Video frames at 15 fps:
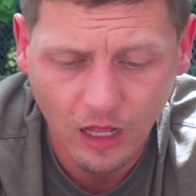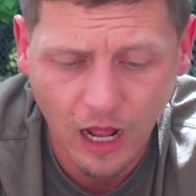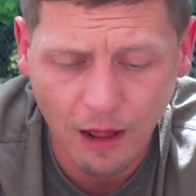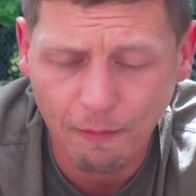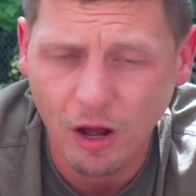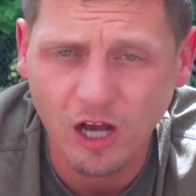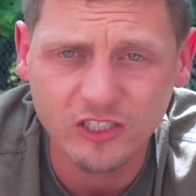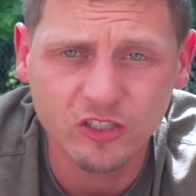
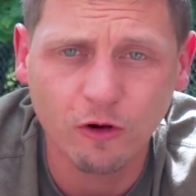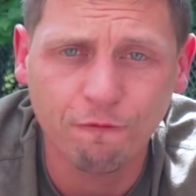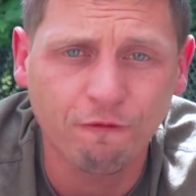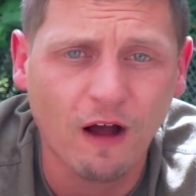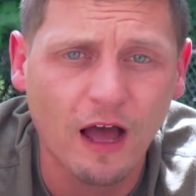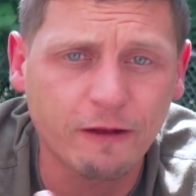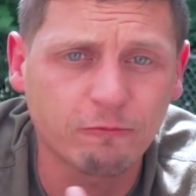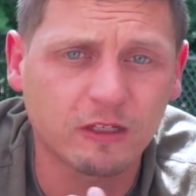I'm also
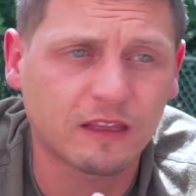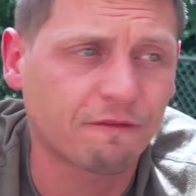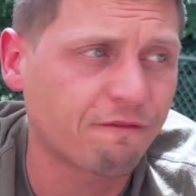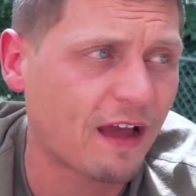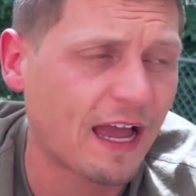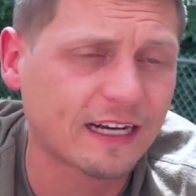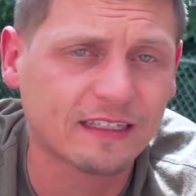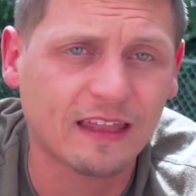fine with the
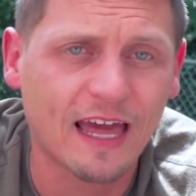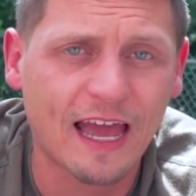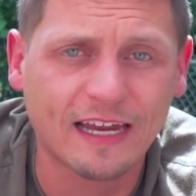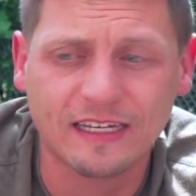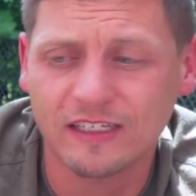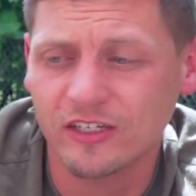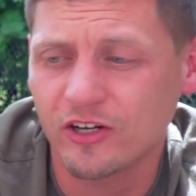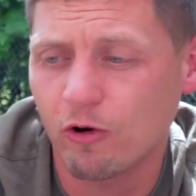fact
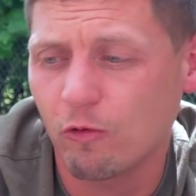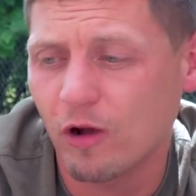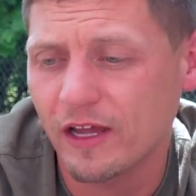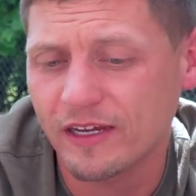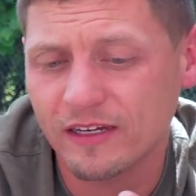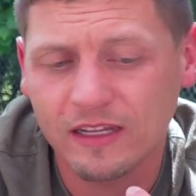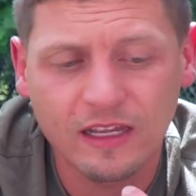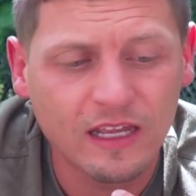that, you know what,